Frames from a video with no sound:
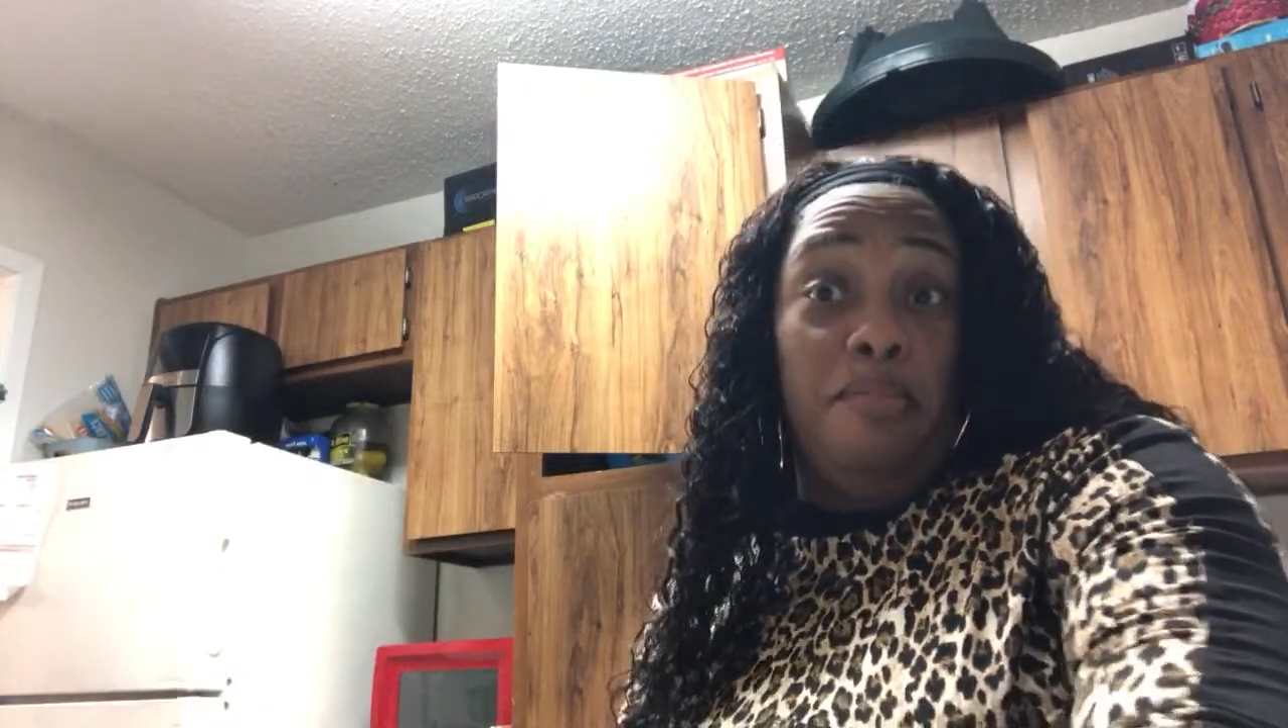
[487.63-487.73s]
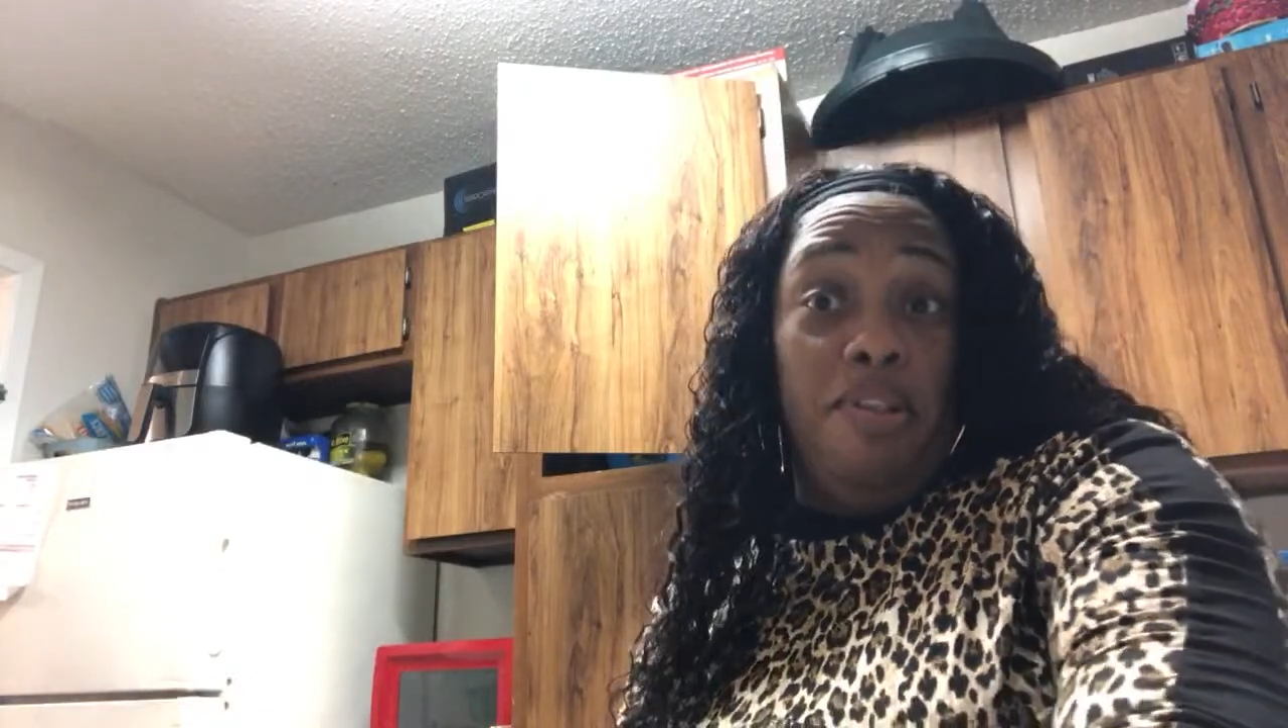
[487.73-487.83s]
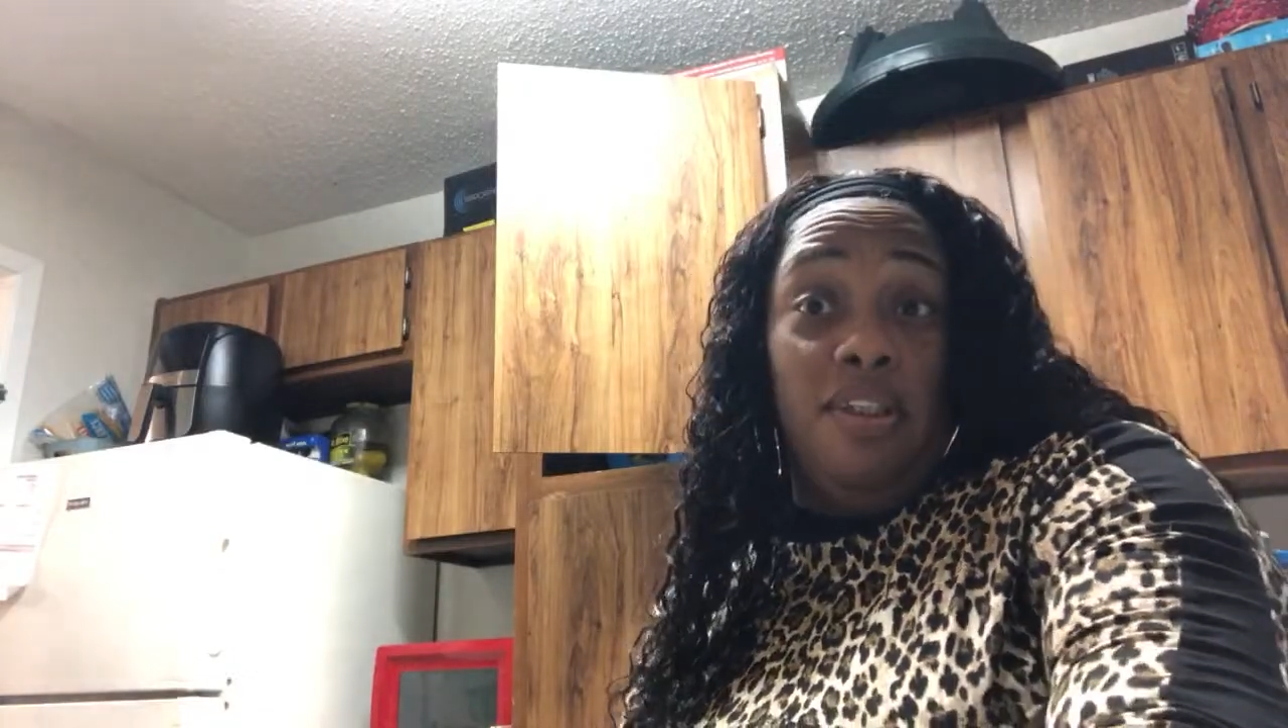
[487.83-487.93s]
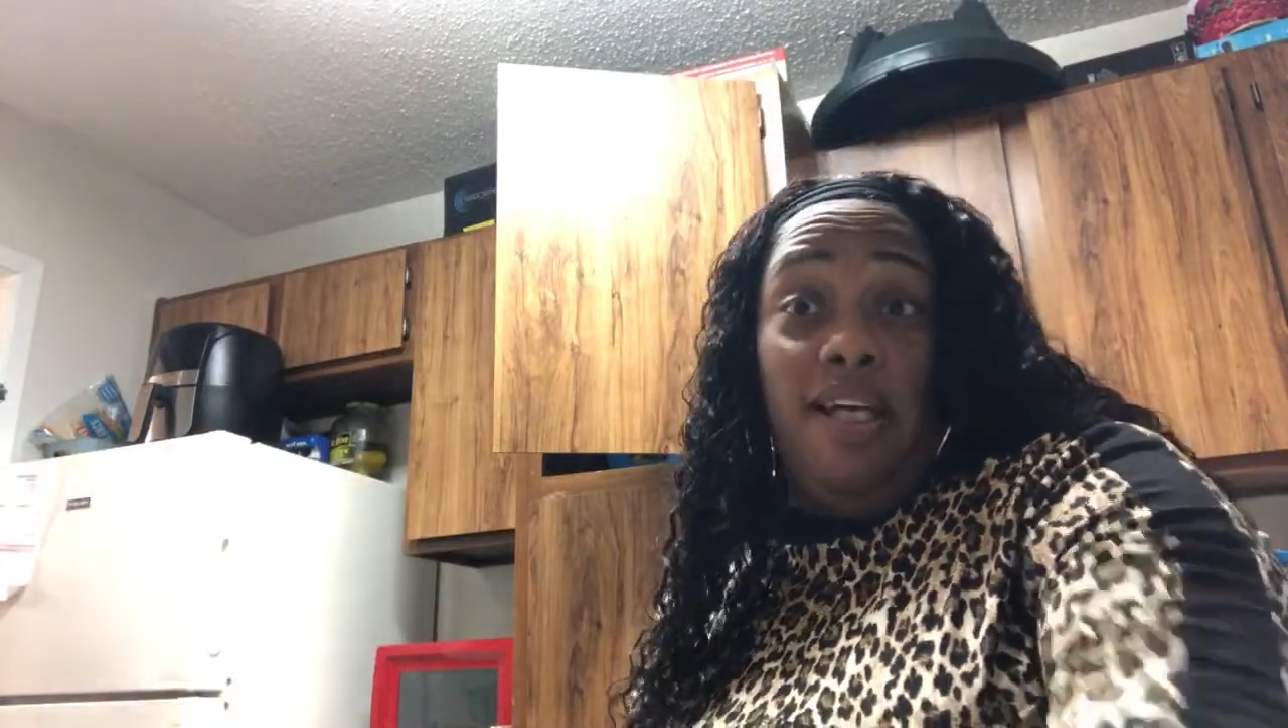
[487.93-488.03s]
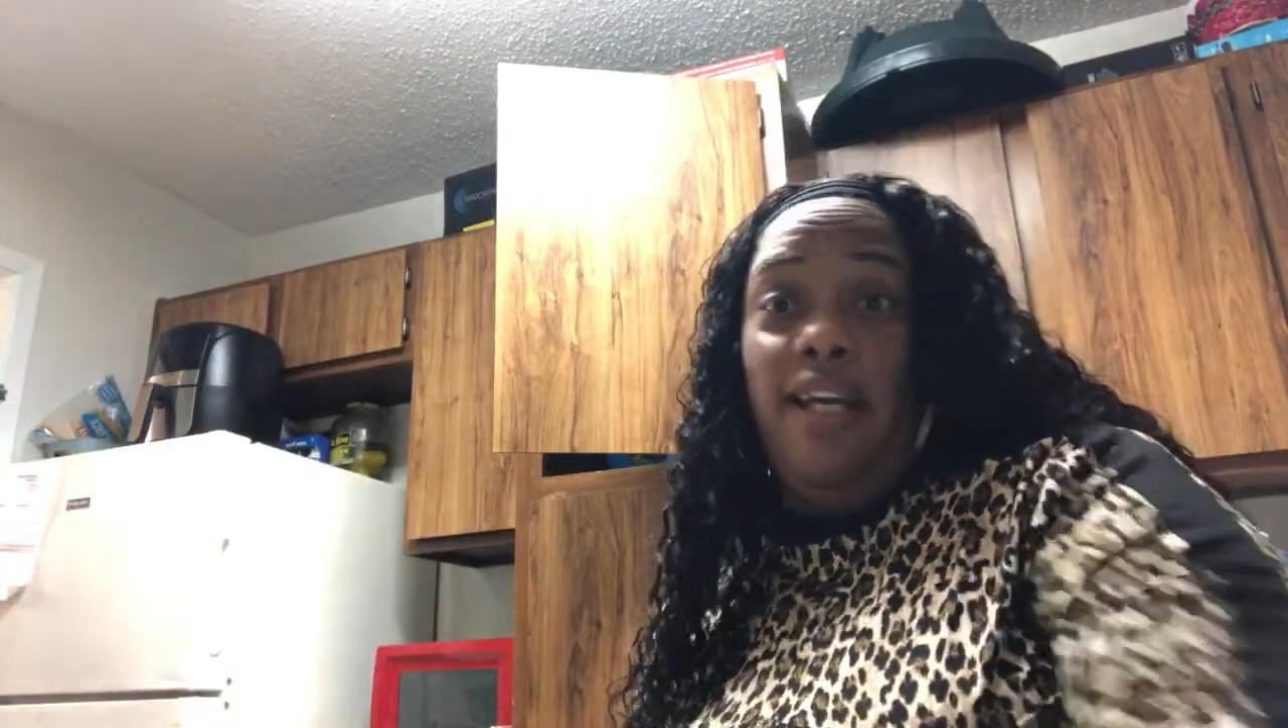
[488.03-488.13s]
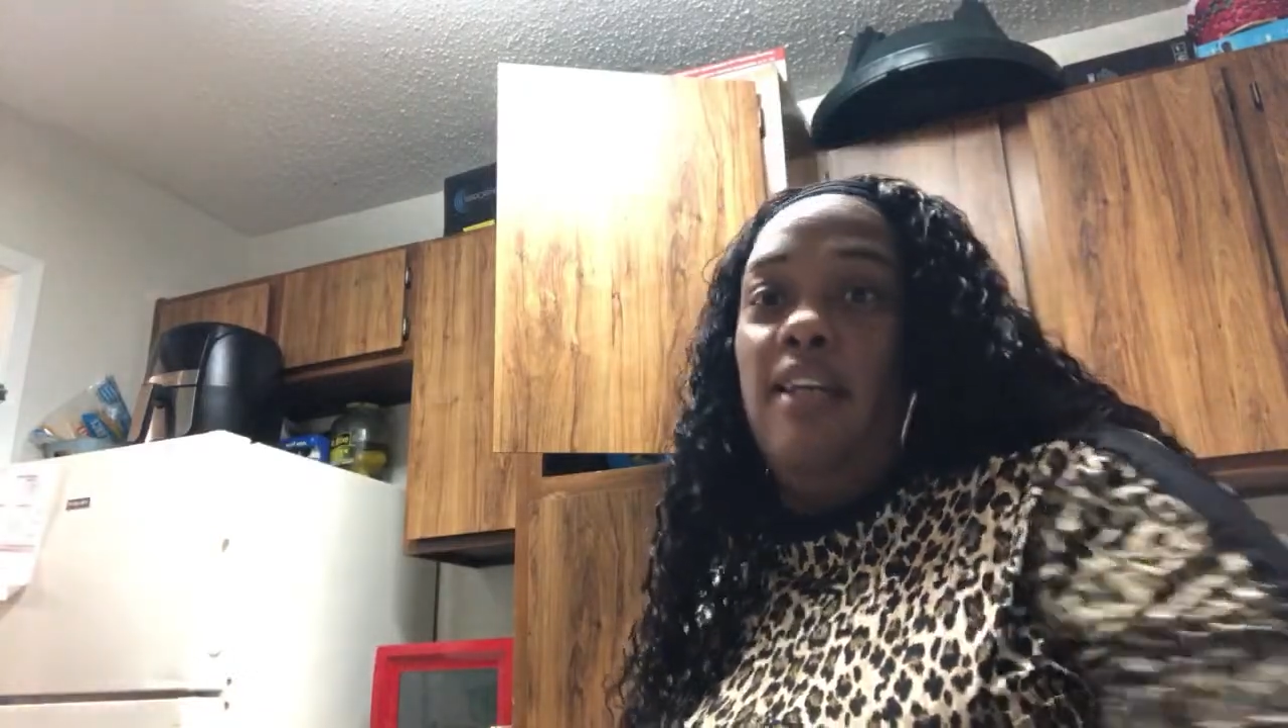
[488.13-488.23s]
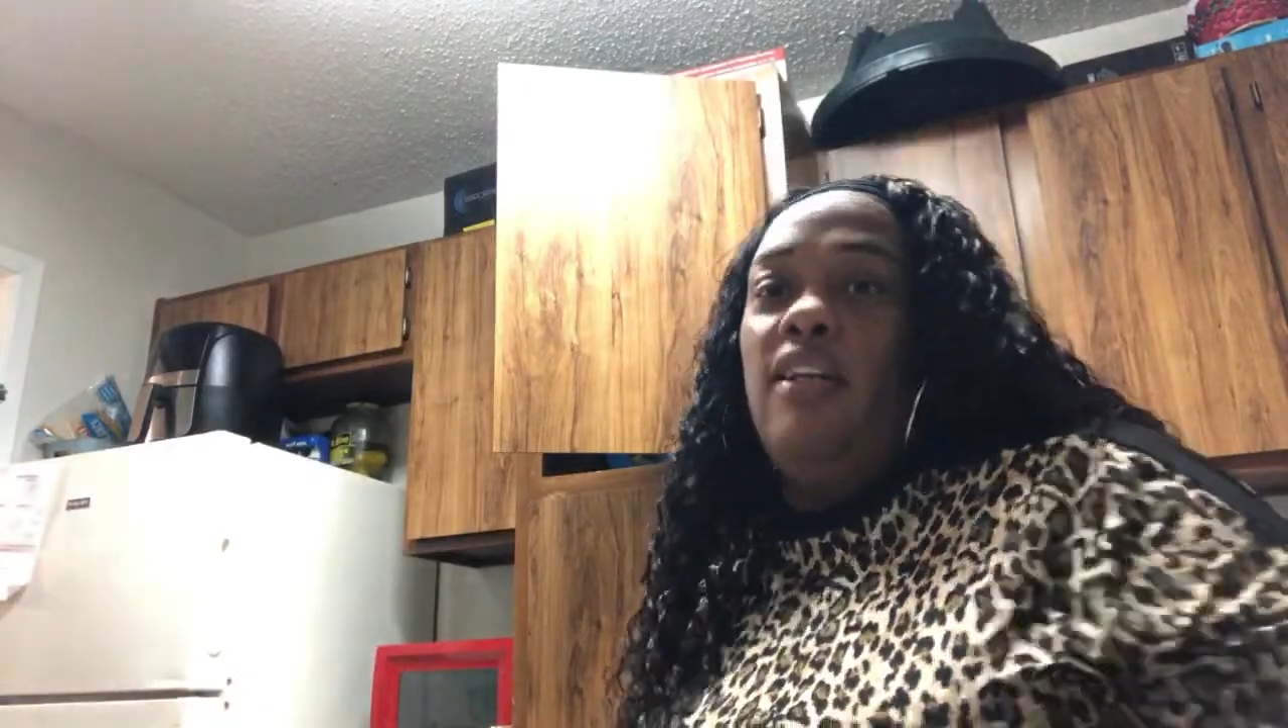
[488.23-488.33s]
pictures like,